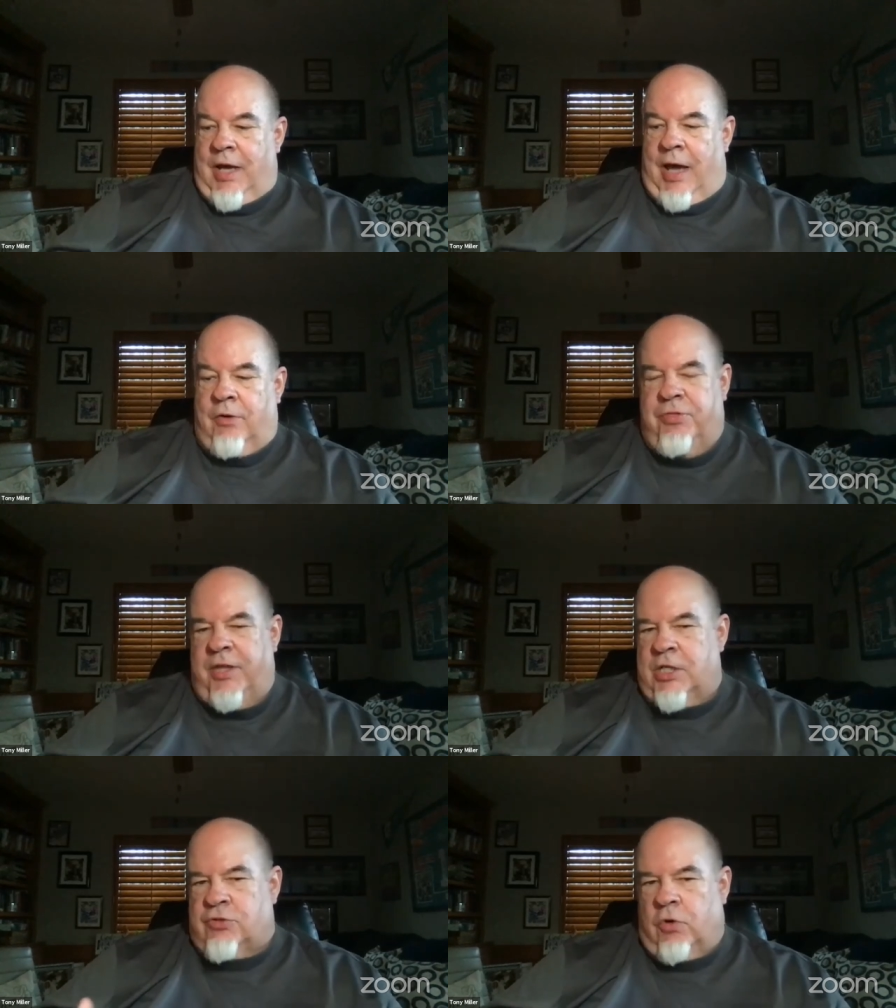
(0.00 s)
I don't
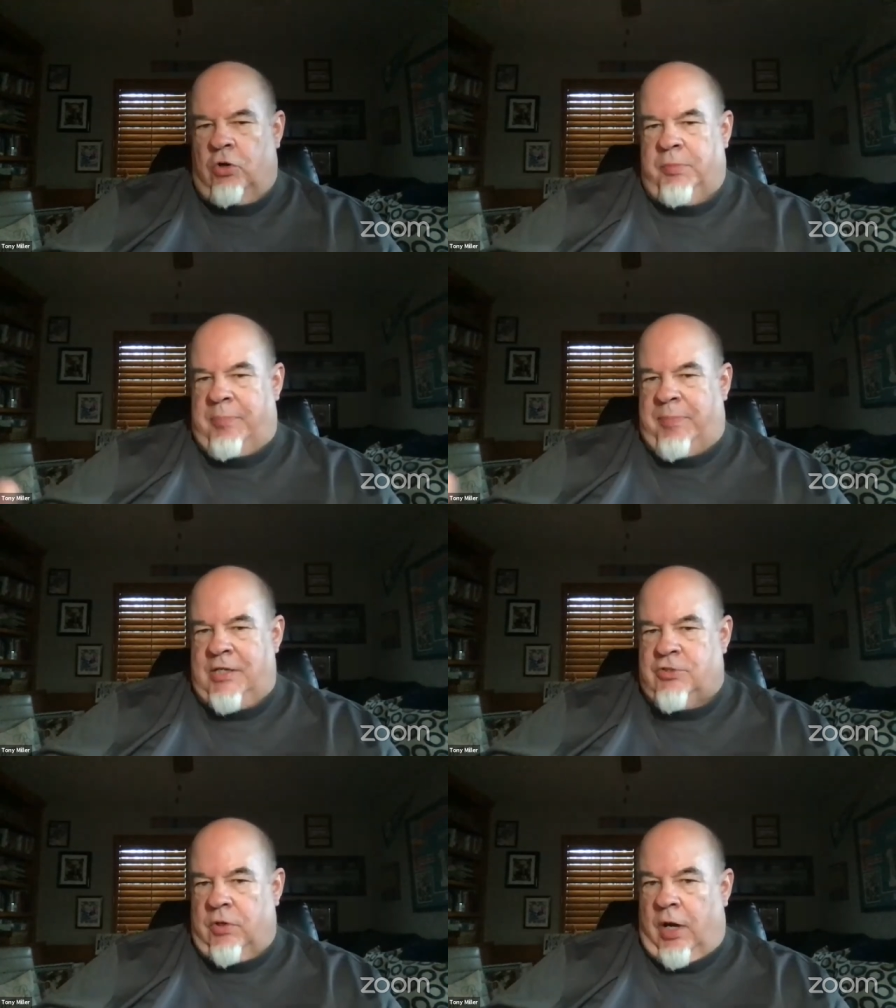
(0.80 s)
think it's wrong to be
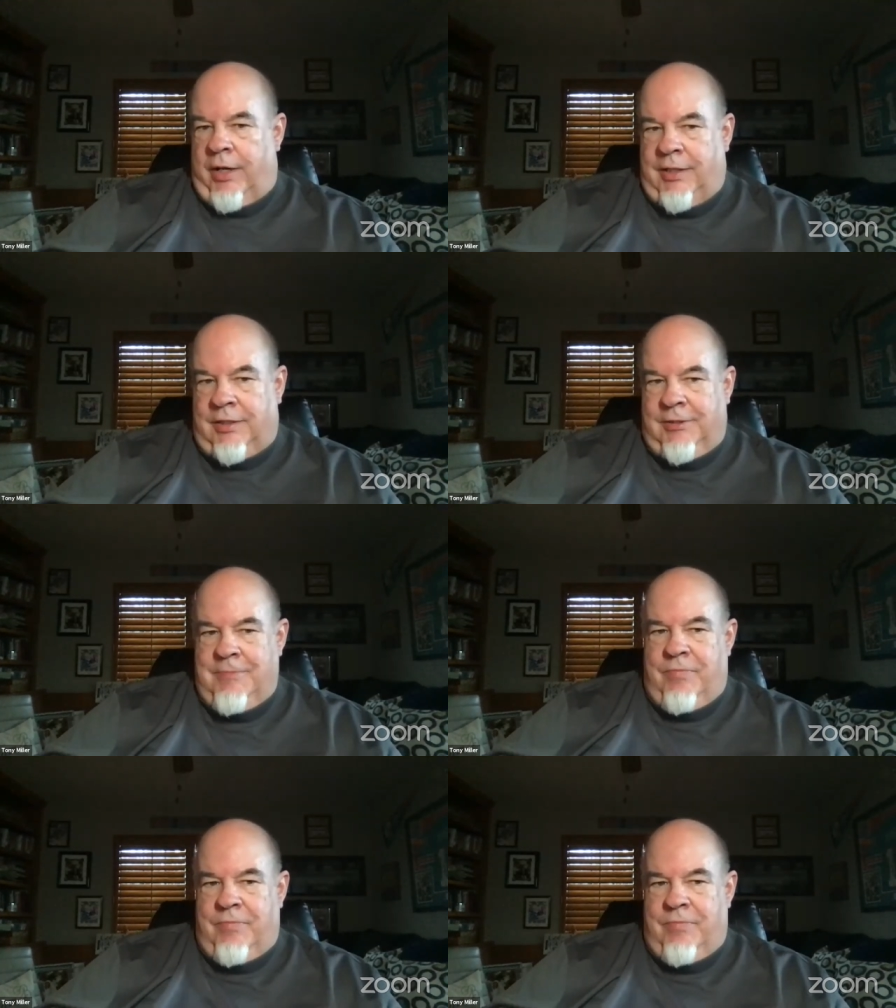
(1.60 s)
patriotic.